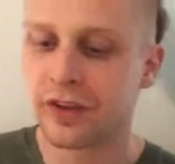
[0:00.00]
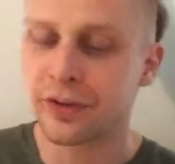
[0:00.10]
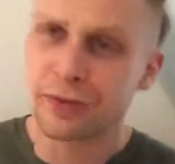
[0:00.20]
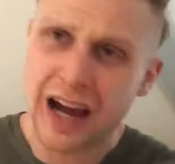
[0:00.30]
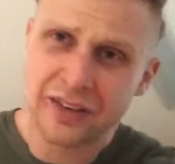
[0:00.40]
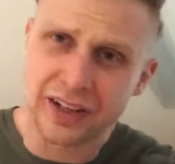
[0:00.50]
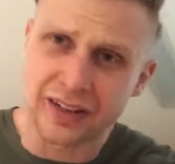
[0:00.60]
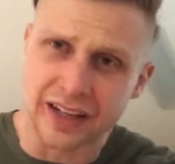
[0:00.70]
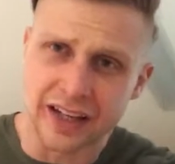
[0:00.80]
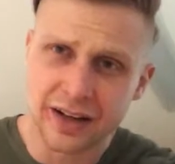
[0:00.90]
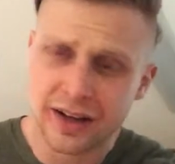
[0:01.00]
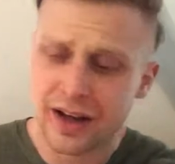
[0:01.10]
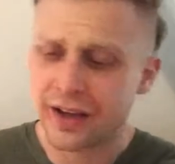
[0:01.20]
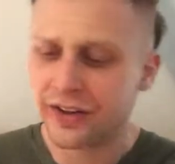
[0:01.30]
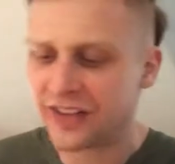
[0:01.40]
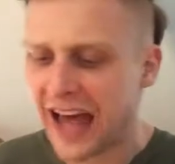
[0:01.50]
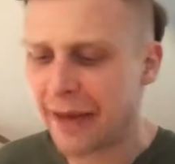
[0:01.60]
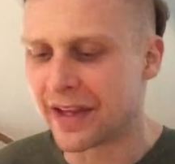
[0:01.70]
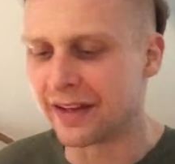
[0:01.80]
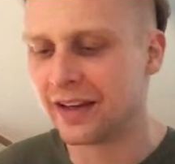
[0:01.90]
Surprisingly,
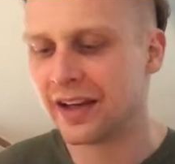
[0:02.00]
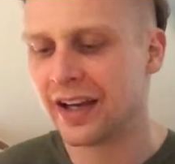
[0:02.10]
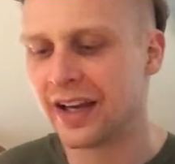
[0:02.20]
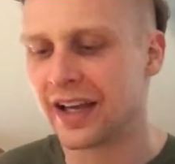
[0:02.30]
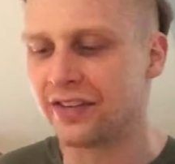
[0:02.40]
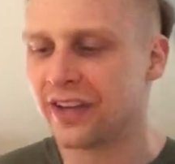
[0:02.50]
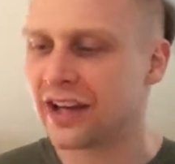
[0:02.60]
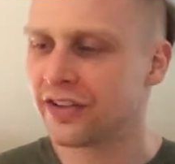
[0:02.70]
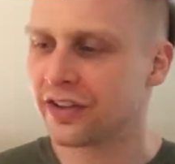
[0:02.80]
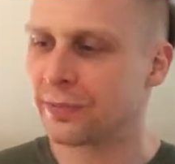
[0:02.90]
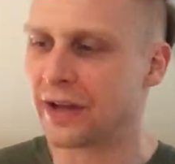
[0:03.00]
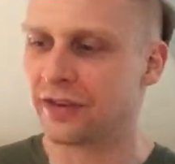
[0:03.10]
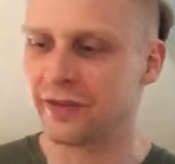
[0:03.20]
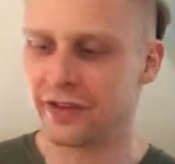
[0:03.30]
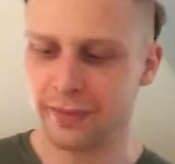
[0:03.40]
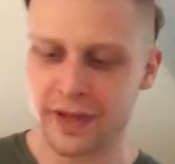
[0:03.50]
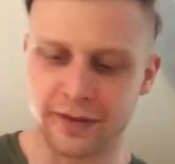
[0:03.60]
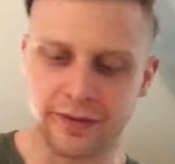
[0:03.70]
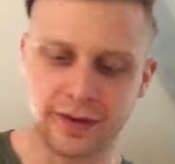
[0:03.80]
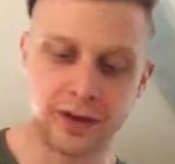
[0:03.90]
salmon is not as expensive as the
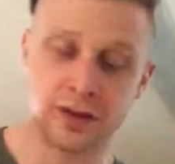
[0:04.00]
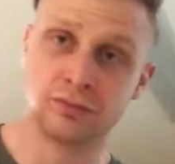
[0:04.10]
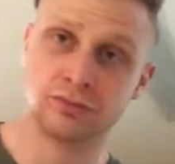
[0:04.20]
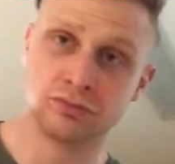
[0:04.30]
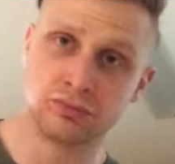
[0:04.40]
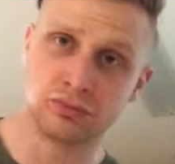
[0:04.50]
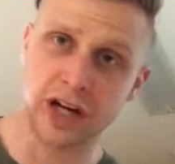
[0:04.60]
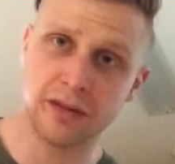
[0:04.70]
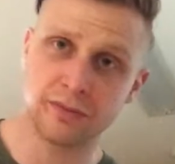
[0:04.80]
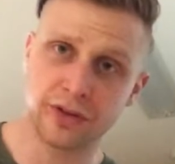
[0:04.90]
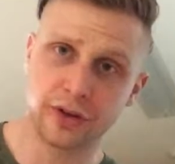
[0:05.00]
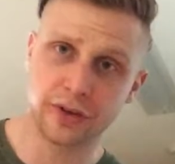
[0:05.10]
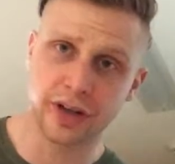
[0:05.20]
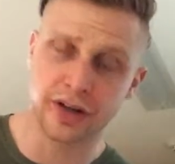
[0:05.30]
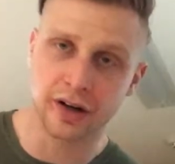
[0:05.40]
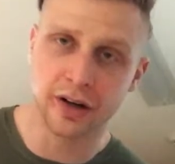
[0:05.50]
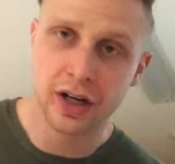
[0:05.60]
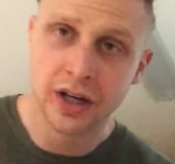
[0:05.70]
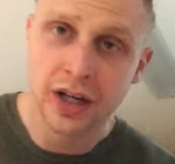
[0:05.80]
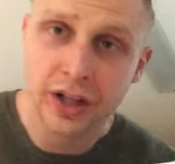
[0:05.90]
beef, right? This over here,
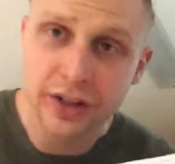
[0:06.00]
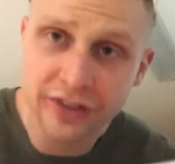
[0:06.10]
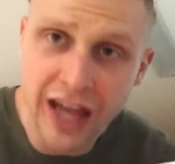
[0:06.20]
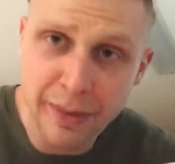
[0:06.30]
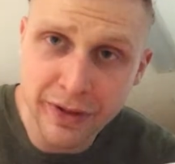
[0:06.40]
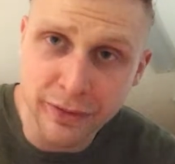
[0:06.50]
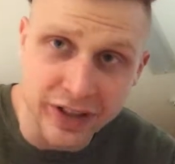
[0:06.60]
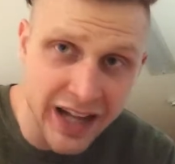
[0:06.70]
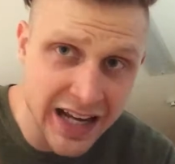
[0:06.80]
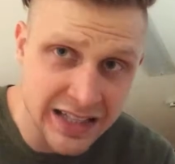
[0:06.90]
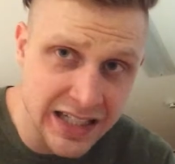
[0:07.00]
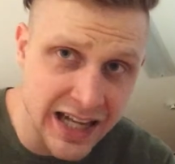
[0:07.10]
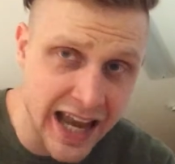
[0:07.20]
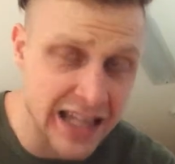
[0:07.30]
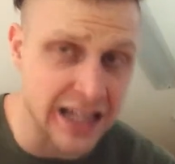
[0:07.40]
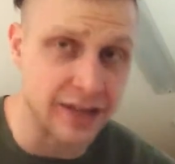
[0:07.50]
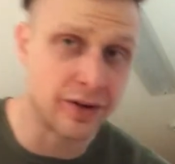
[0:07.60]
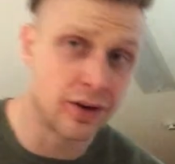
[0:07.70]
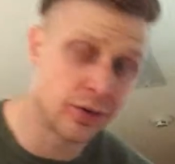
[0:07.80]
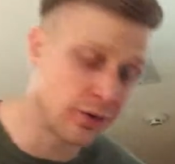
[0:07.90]
salmon for 19.80
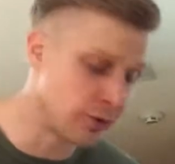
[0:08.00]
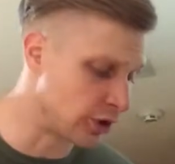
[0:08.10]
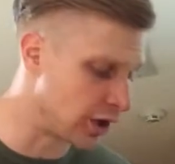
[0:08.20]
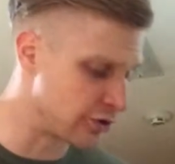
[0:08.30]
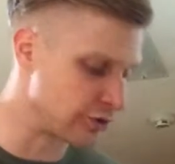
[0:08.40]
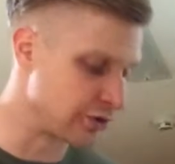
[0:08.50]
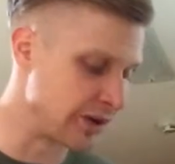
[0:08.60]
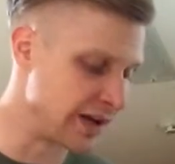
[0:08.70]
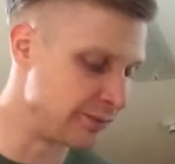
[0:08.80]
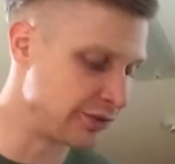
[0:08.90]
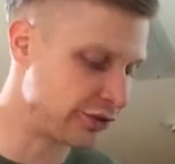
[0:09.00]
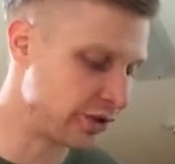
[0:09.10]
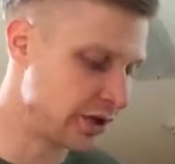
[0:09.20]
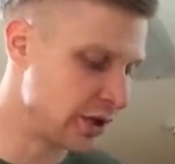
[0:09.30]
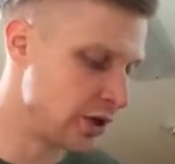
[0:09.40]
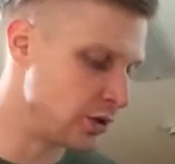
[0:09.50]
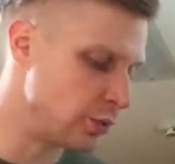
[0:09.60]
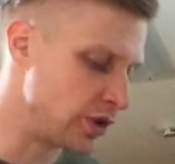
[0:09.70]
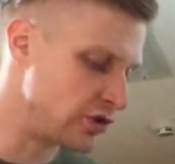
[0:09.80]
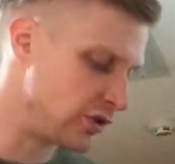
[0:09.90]
for 100 grams,
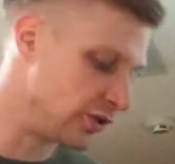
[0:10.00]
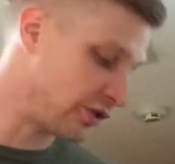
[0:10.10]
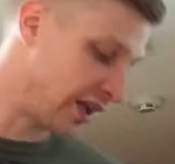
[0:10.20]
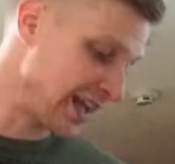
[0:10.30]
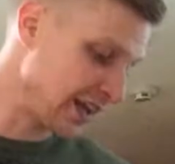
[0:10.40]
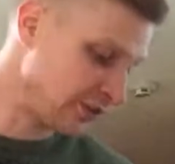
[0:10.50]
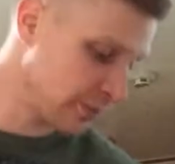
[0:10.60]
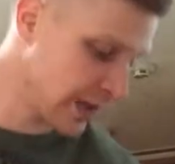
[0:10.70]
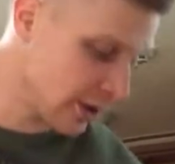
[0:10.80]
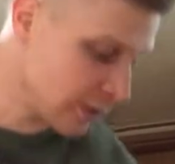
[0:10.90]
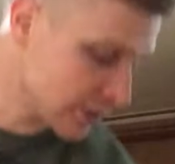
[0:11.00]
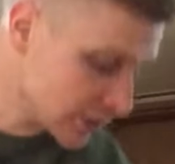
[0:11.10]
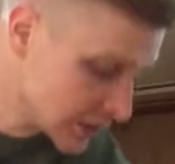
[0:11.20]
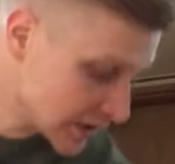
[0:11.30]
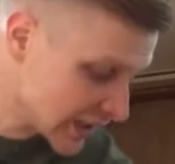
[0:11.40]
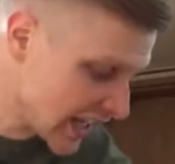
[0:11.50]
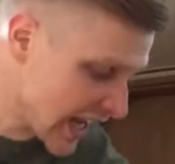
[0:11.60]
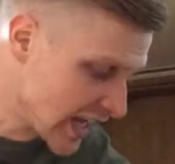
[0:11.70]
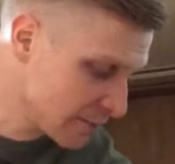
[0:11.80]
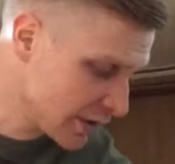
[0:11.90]
which is, I guess, about
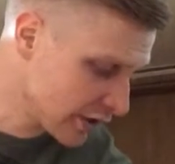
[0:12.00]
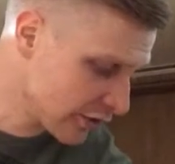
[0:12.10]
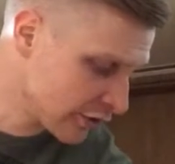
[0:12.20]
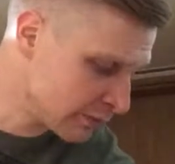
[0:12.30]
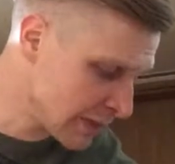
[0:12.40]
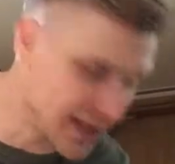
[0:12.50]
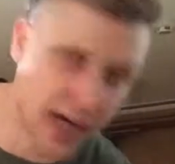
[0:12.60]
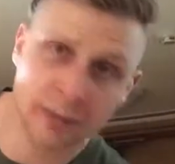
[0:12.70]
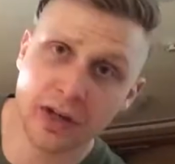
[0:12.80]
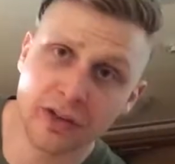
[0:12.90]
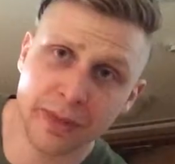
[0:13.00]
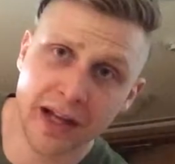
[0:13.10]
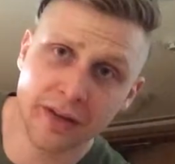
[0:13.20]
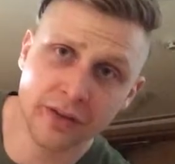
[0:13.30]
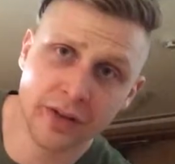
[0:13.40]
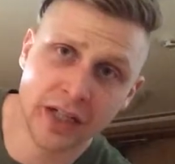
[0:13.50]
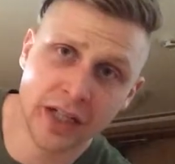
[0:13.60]
$8, maybe $9 a pound.